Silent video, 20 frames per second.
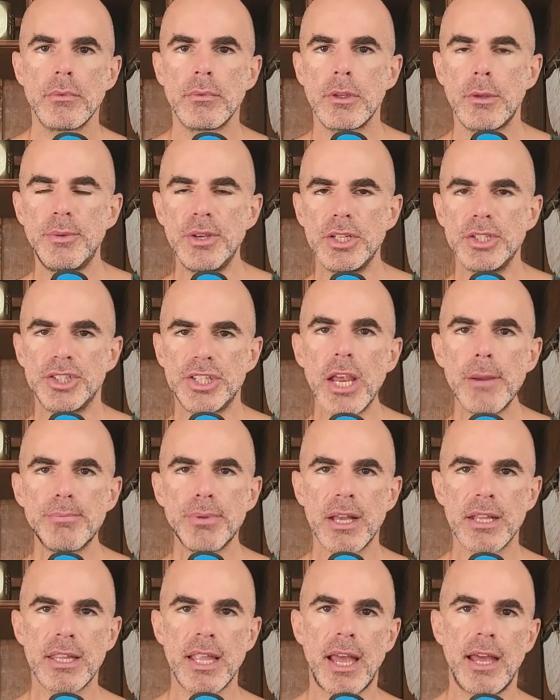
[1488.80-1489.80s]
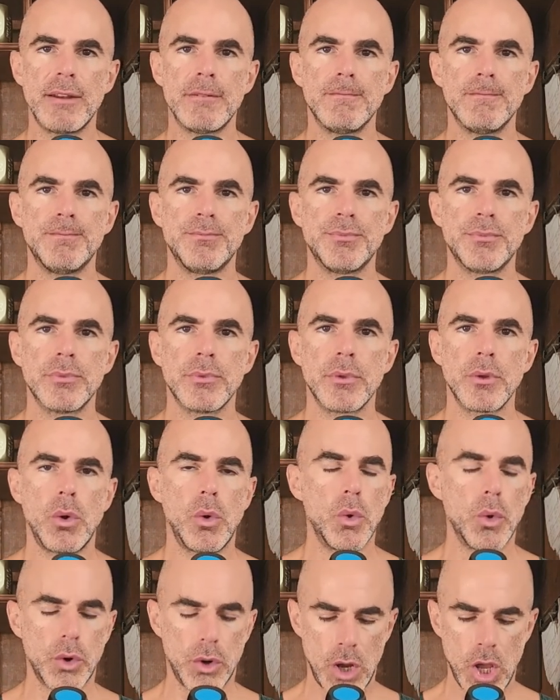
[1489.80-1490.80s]
to be in shape like that,
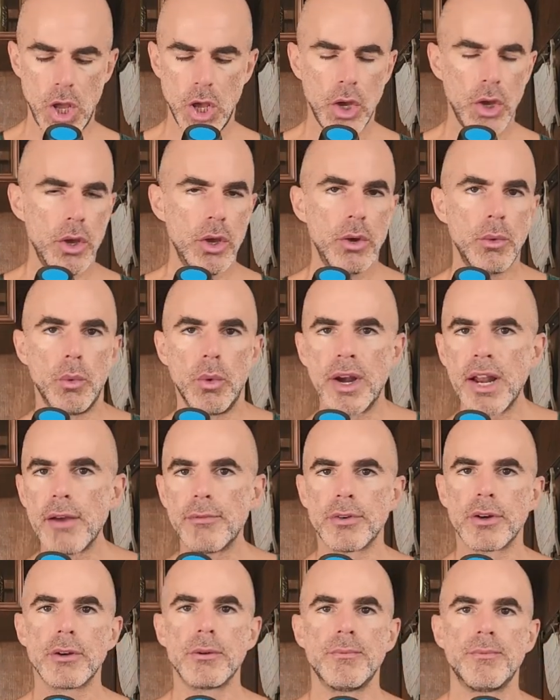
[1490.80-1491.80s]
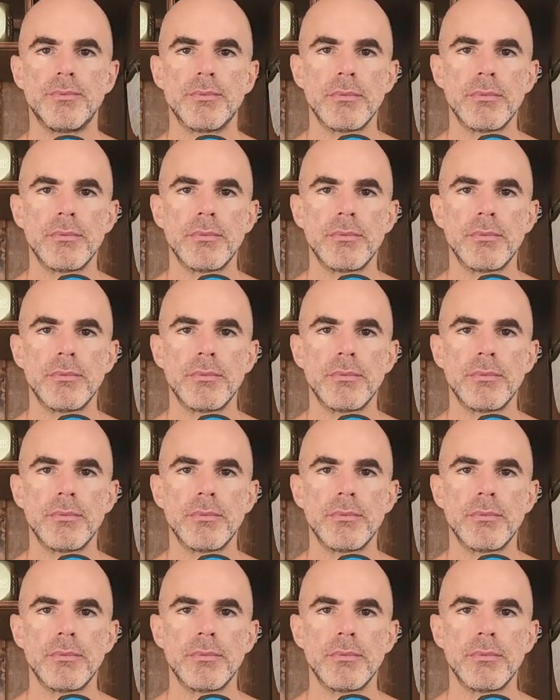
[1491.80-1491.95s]
or whatever.